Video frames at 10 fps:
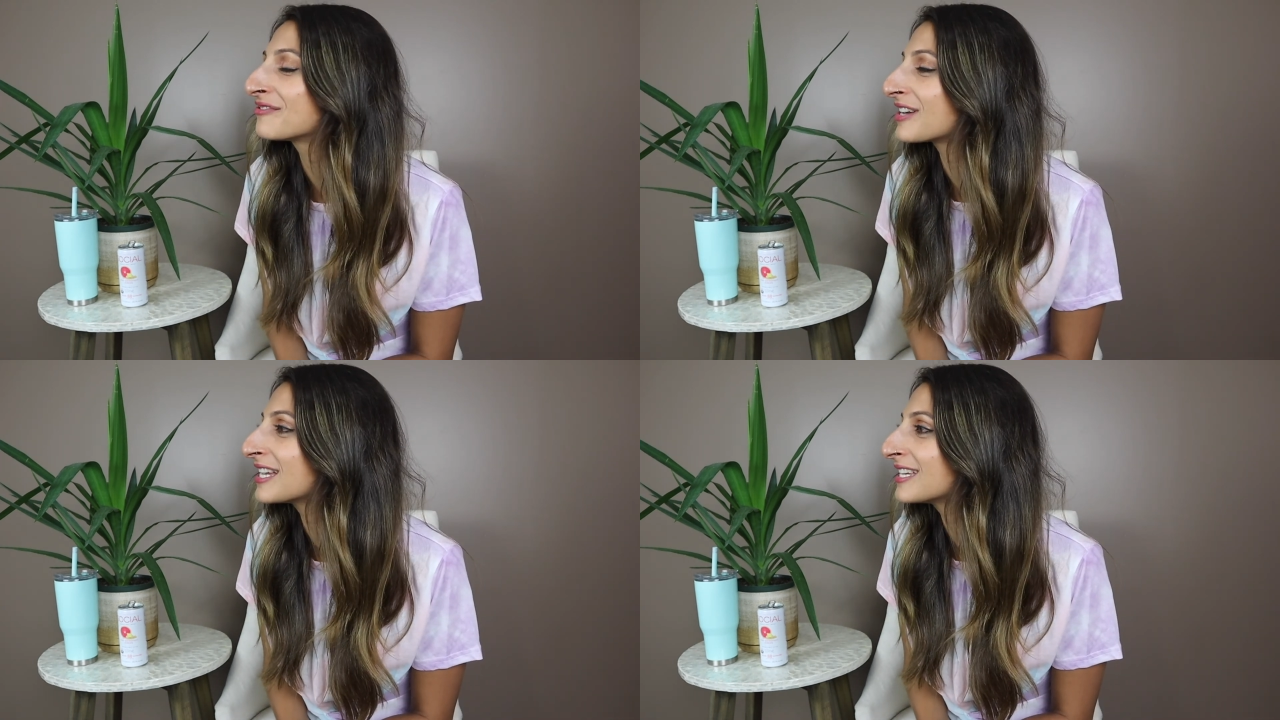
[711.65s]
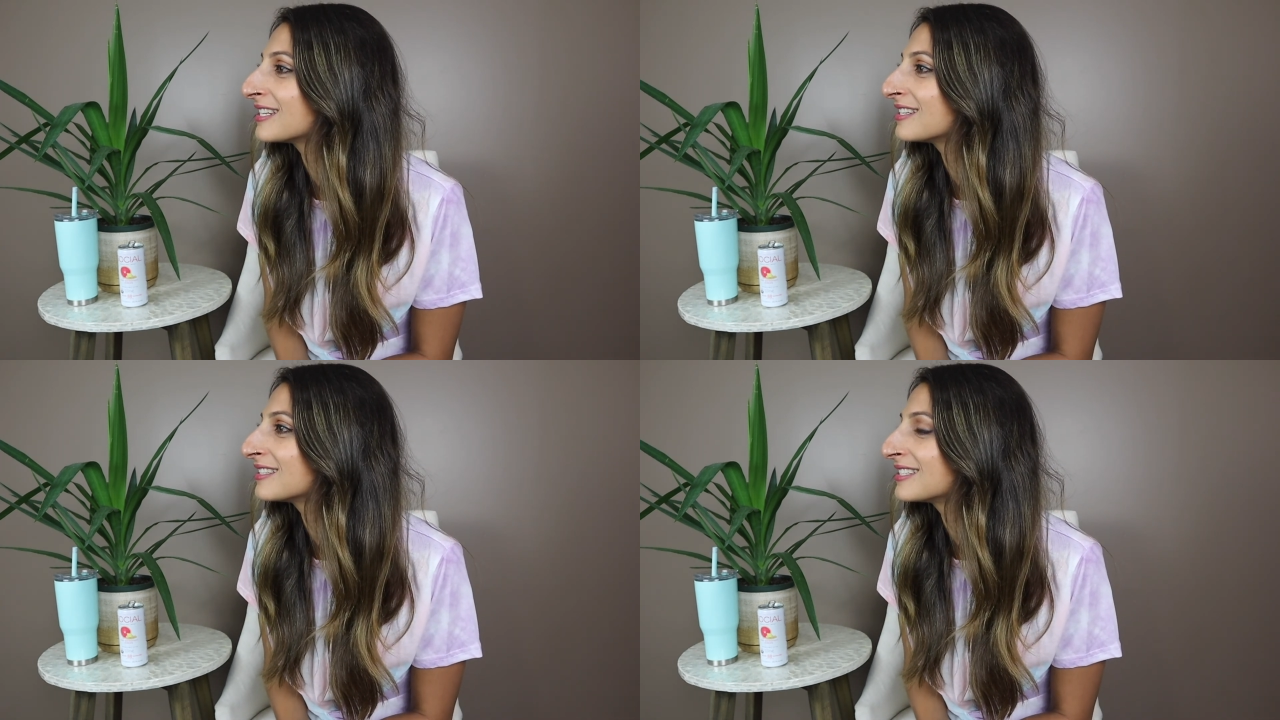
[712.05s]

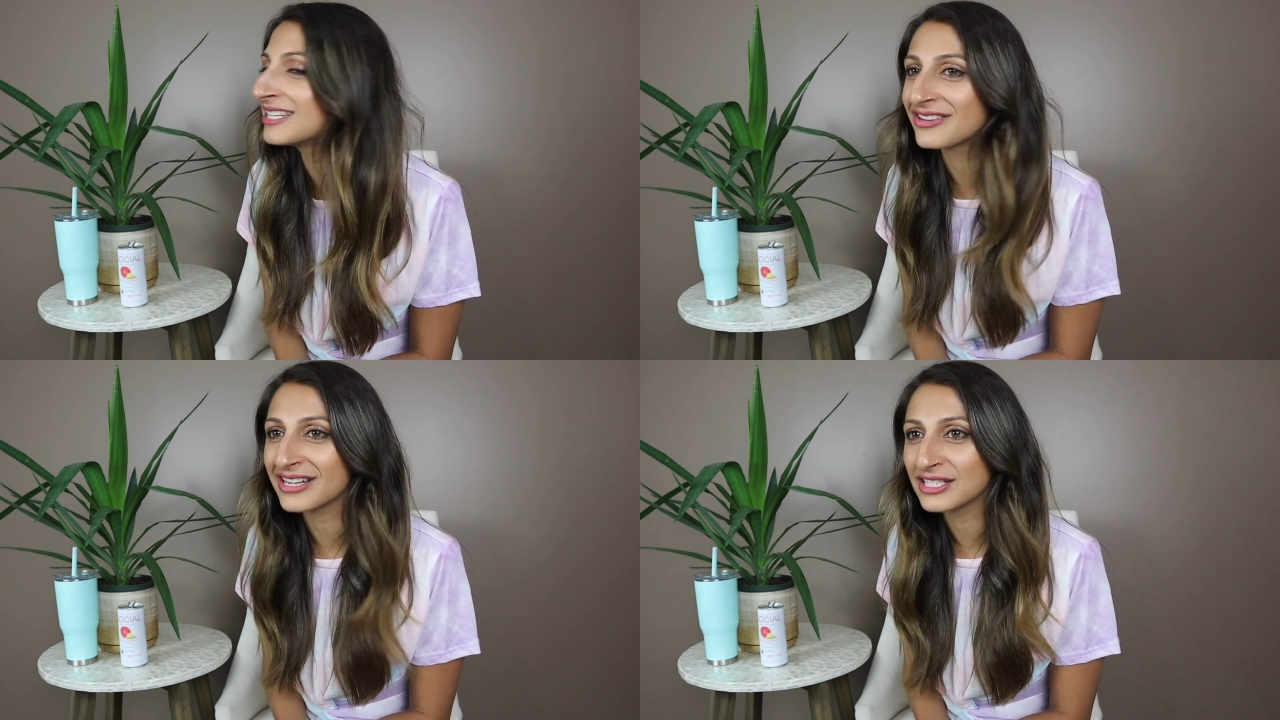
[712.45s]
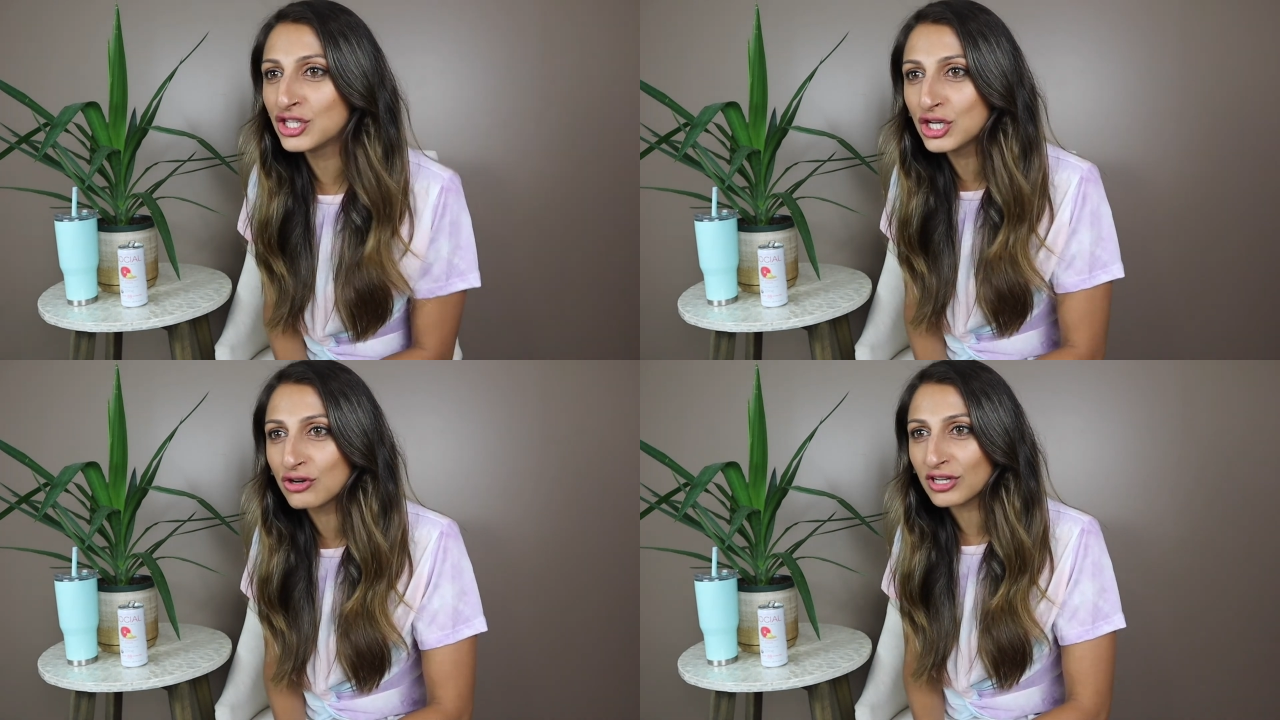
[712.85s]
Ryan
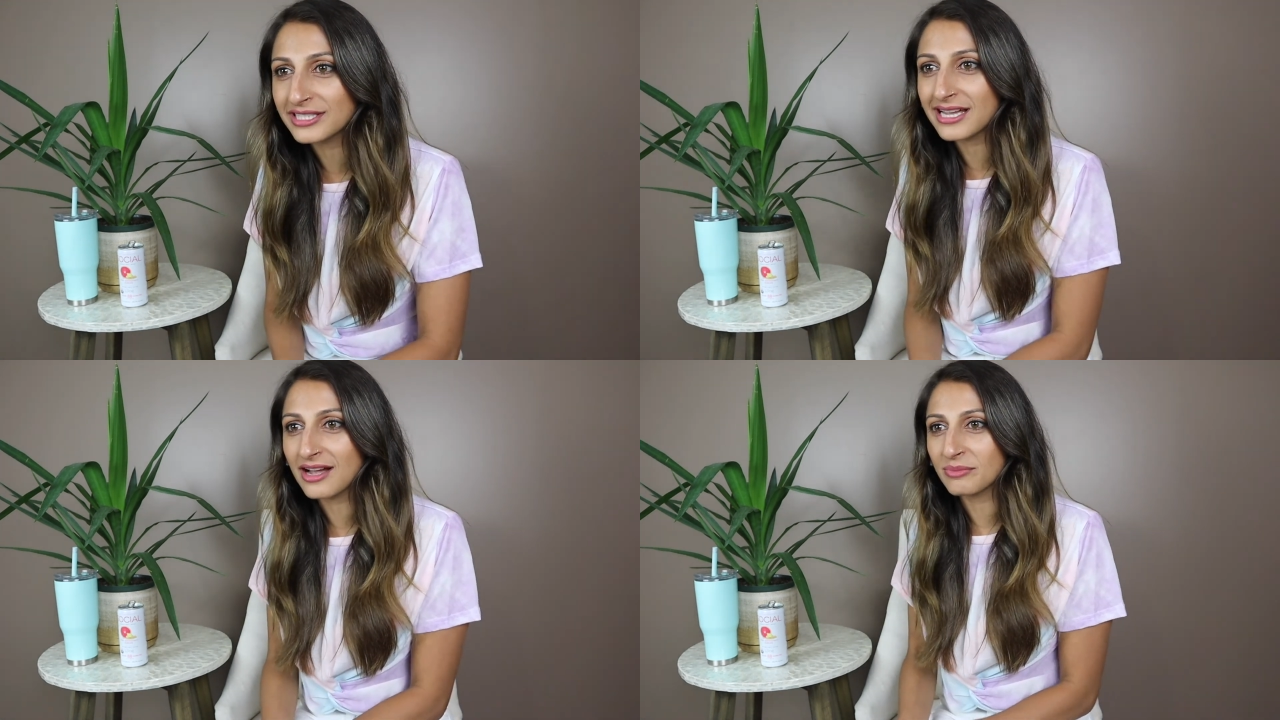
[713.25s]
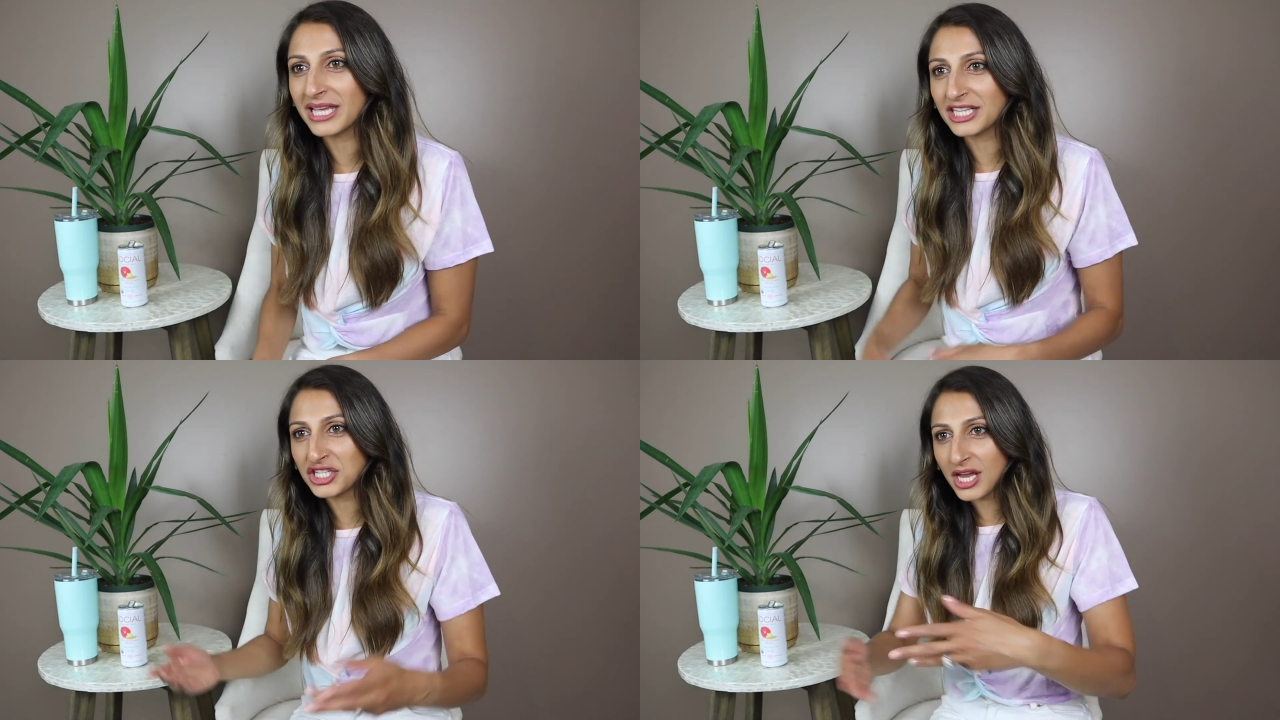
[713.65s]
Seacrest. Seacrest out. Be
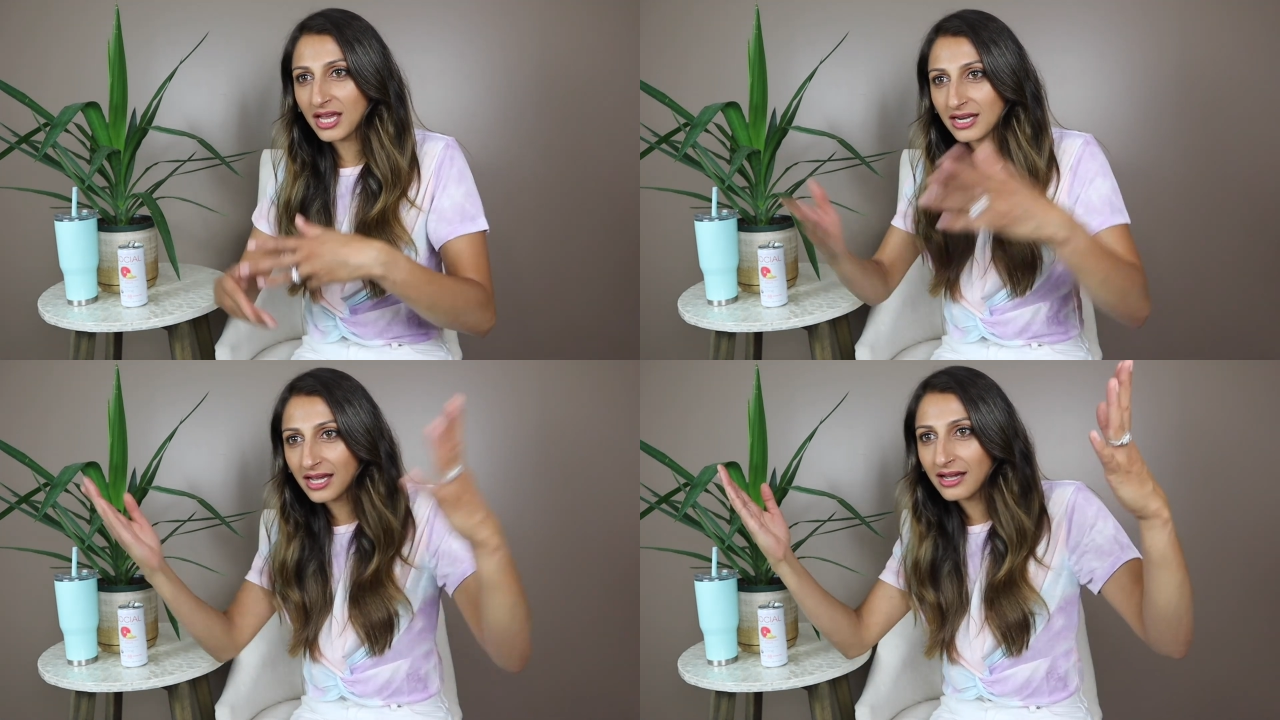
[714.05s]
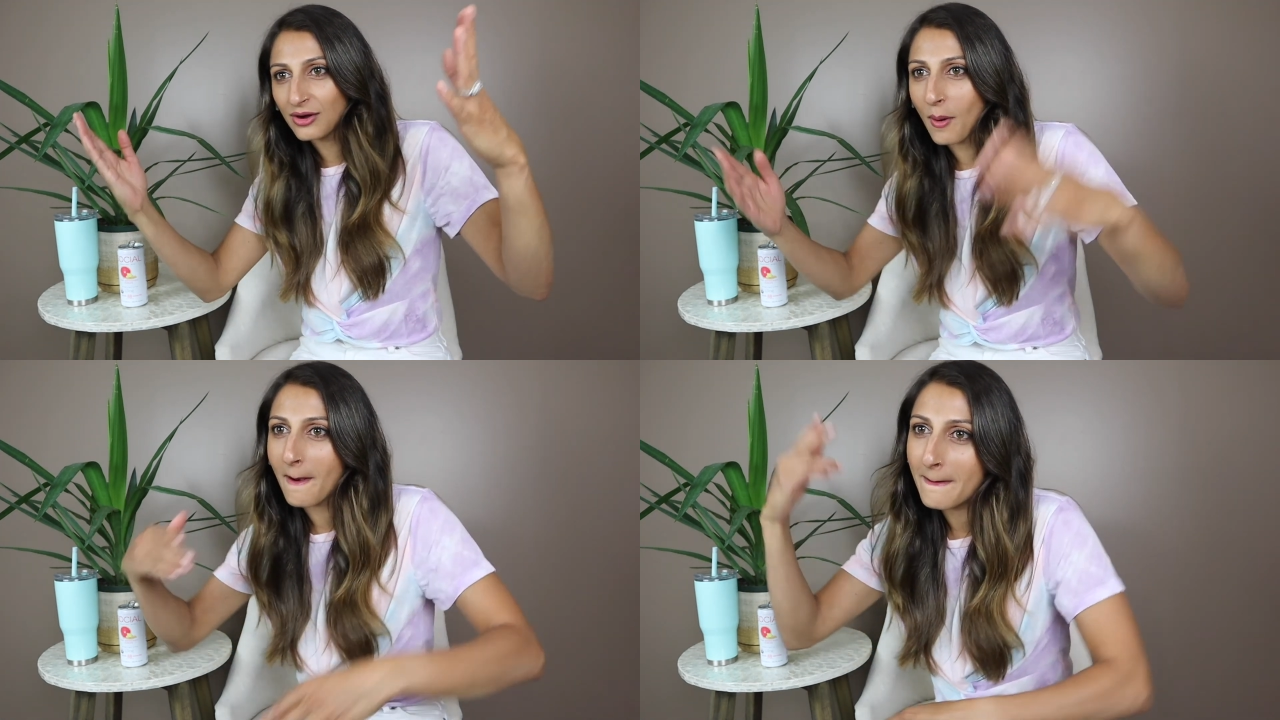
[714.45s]
like, canned
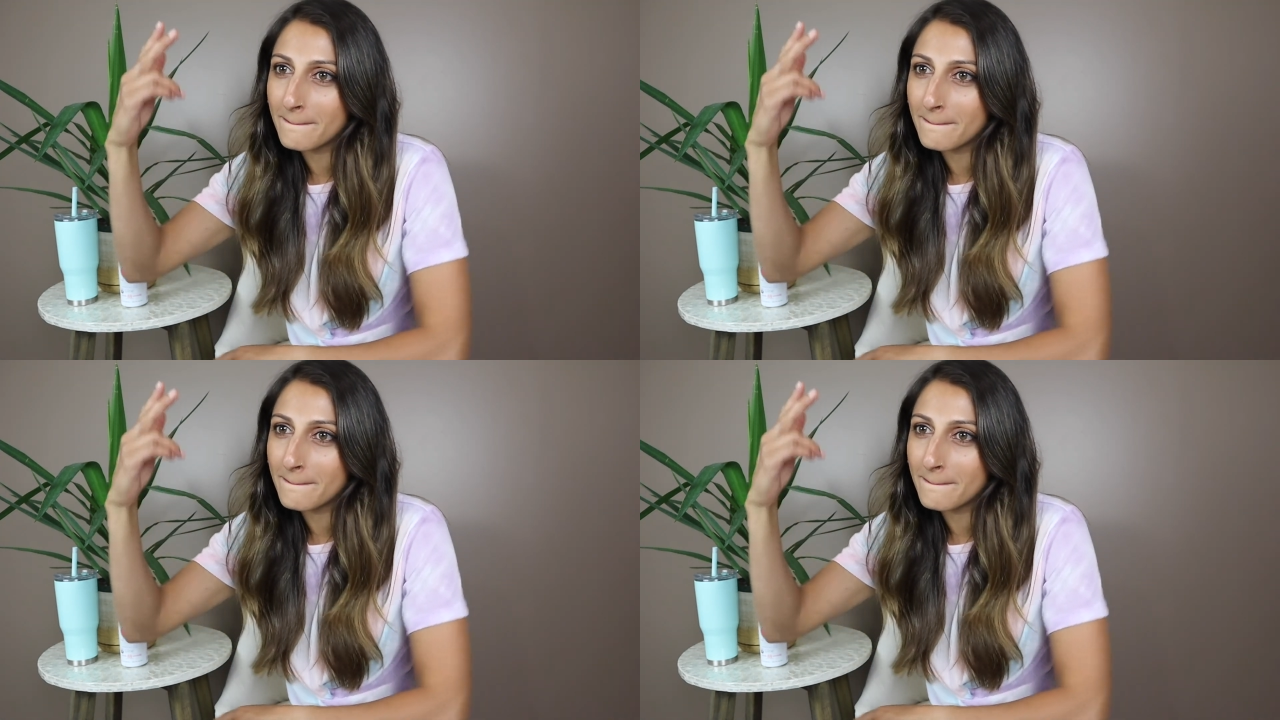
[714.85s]
out.